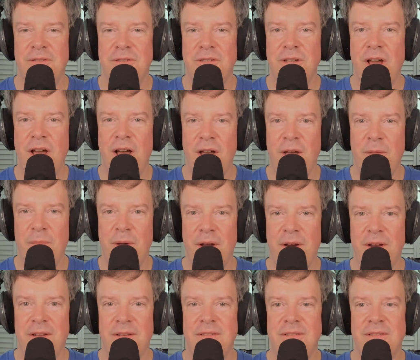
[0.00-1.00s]
Talk
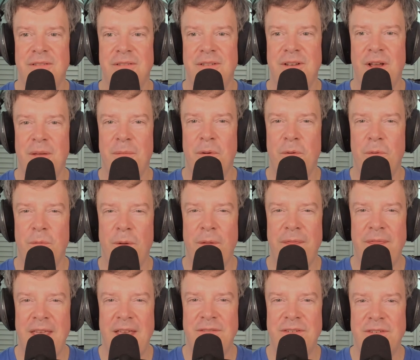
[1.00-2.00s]
about it. Talk about
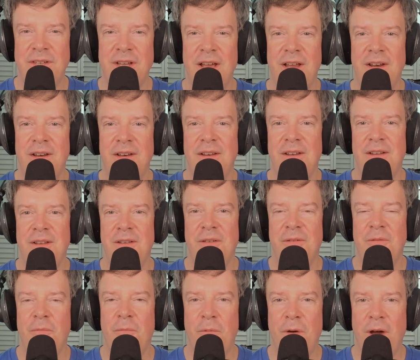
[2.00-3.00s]
what they've done,
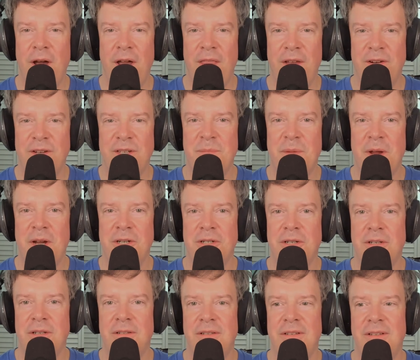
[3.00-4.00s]
why they're
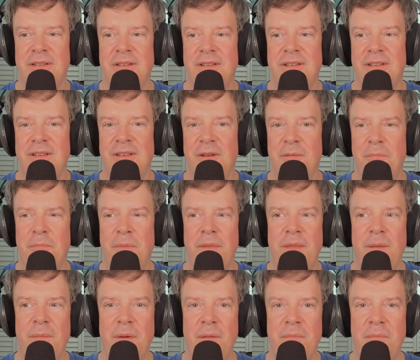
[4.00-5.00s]
special. Put
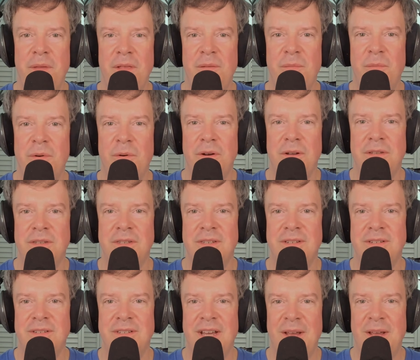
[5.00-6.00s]
them on billboards
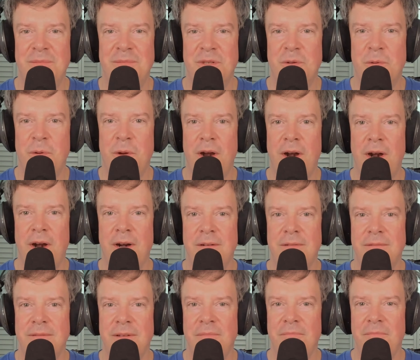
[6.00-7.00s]
in Times Square.
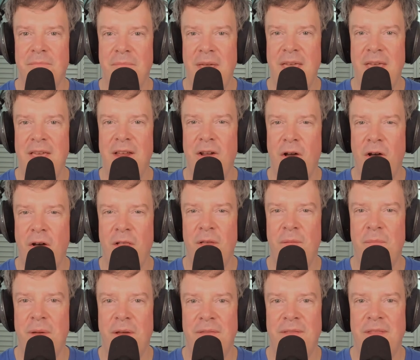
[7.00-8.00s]
Like, make it all
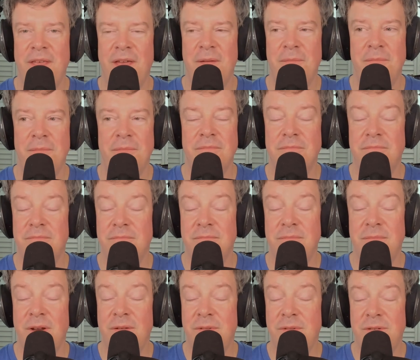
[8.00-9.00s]
about them.
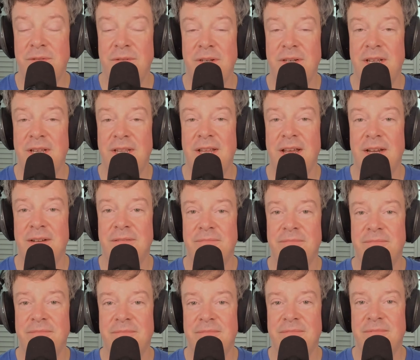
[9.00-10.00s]
No one's really done that.
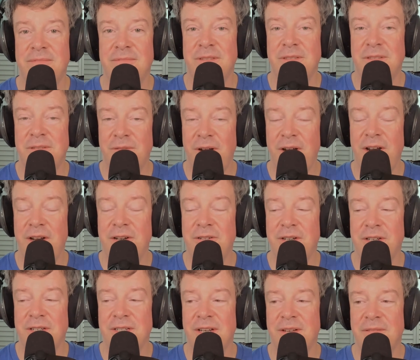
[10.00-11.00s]
It's very
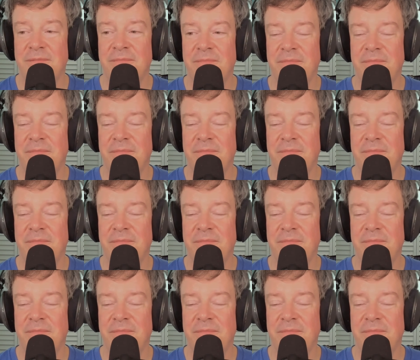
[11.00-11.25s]
interesting.